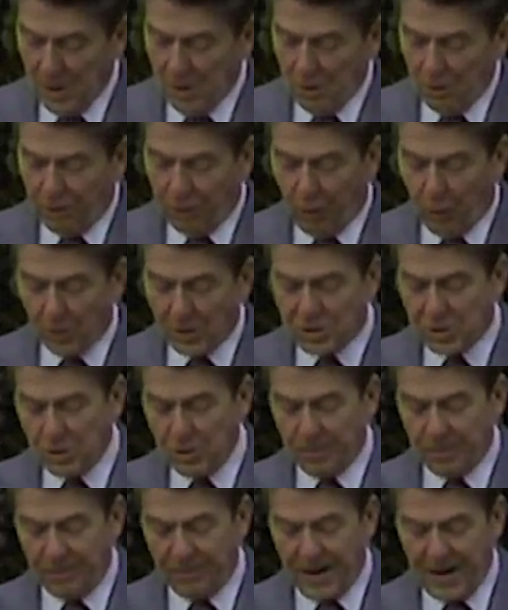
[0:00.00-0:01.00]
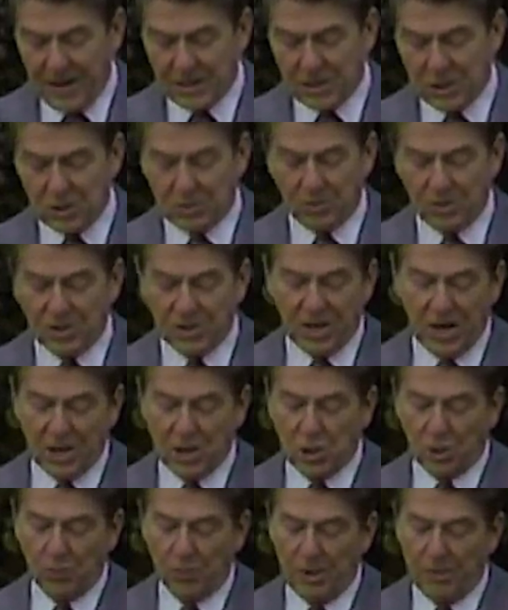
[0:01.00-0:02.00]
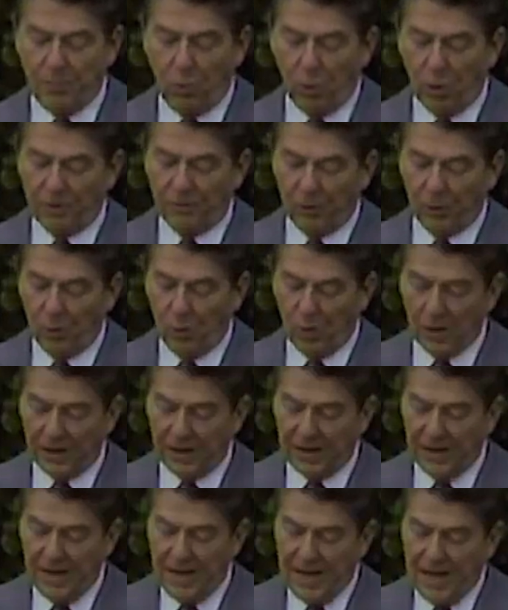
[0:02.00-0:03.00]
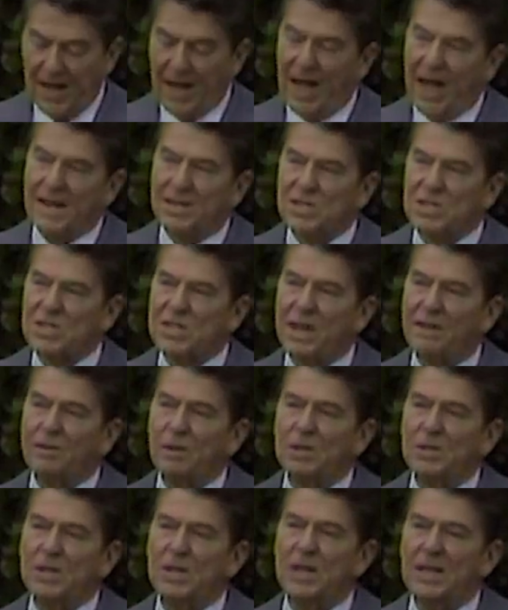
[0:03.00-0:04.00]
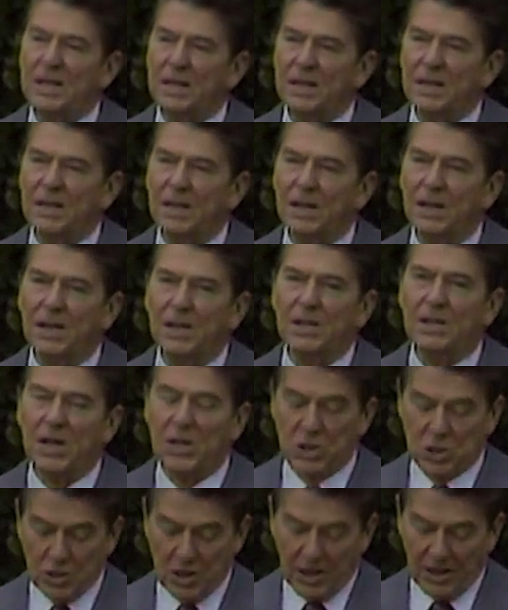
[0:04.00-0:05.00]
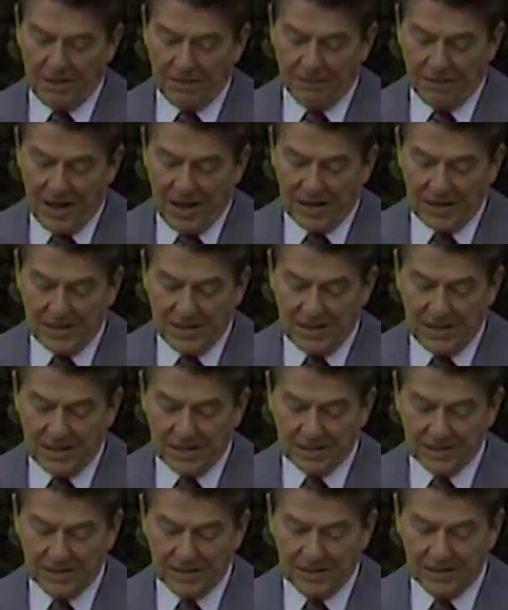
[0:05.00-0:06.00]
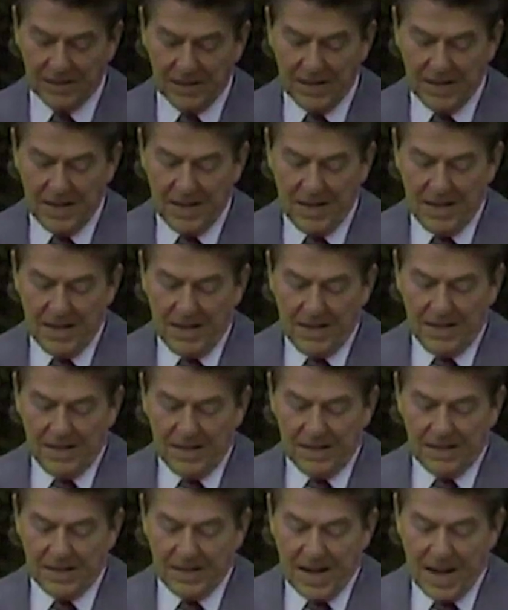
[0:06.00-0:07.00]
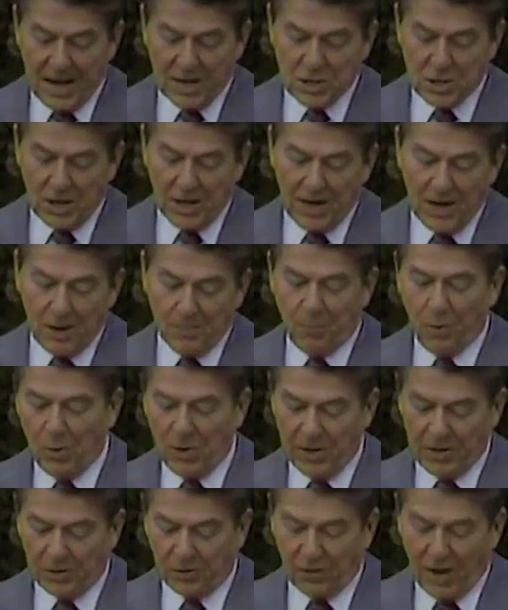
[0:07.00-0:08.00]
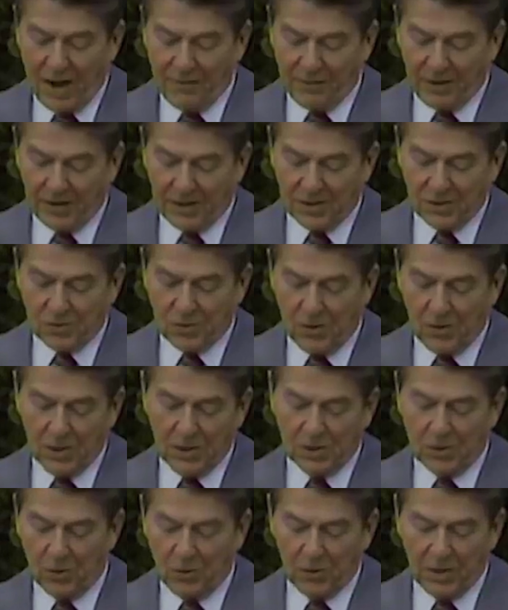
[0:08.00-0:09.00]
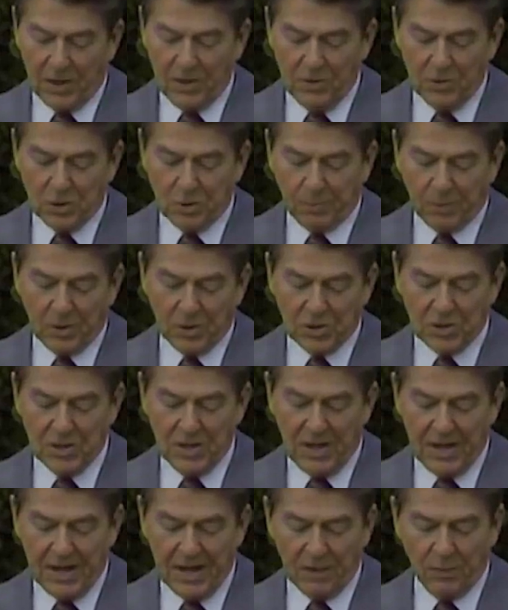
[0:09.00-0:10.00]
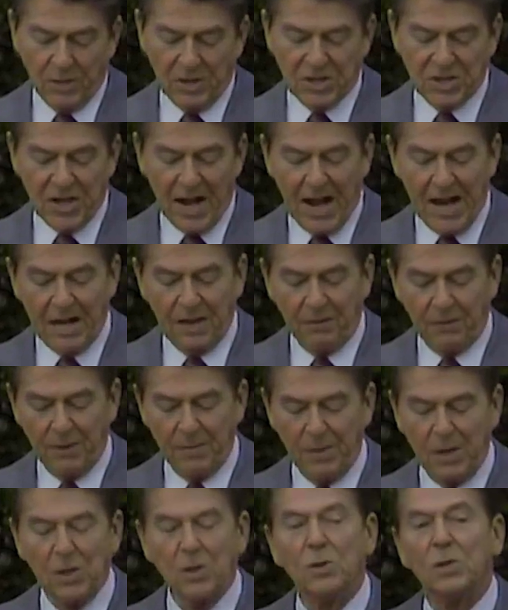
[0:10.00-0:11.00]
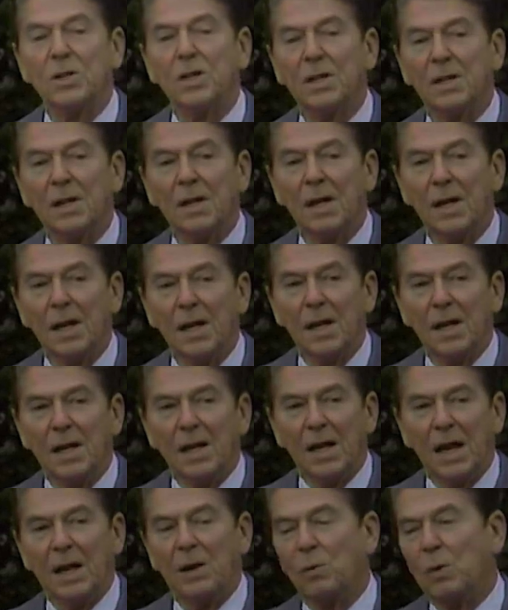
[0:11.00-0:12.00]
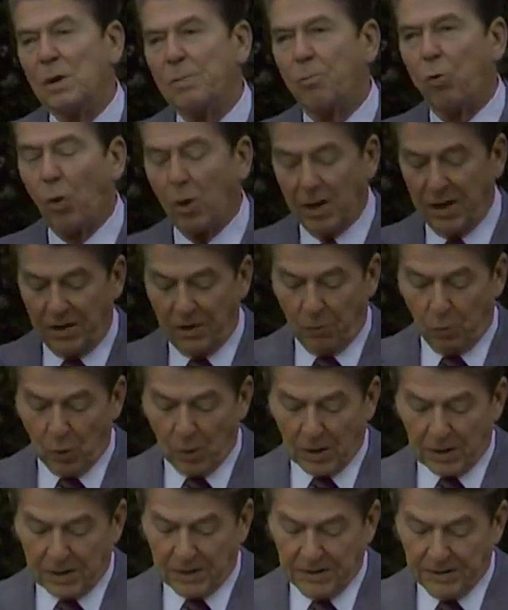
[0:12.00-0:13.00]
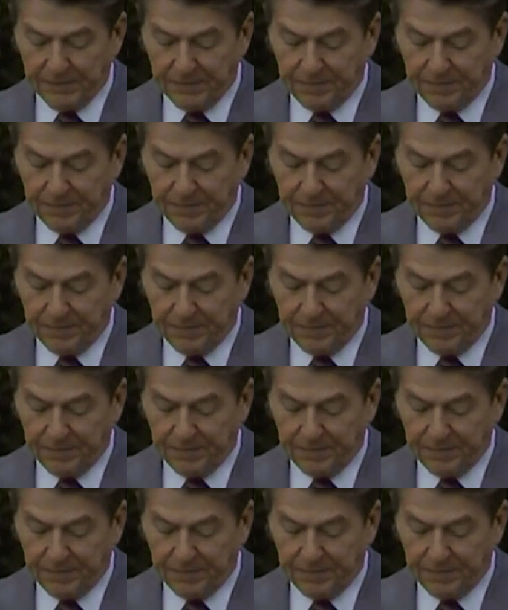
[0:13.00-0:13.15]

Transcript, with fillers: four supervisors were scheduled to report for work and 17 additionally volunteered. At National Airport, a traffic controller told a news person he had resigned from the union and reported to work